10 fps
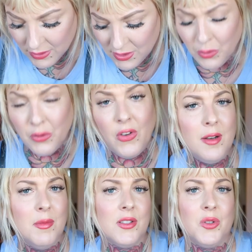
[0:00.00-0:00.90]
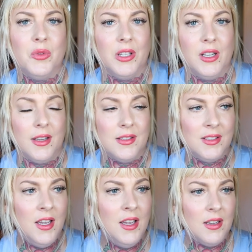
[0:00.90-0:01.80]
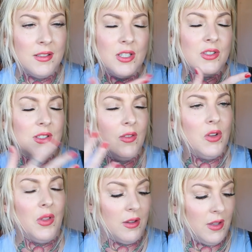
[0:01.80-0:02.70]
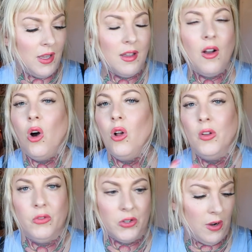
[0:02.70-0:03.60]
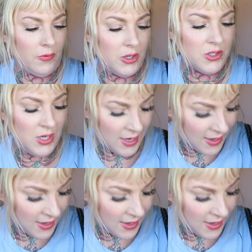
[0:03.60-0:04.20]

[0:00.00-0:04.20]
So the fine mists are really nice because they just give you that like all over coverage.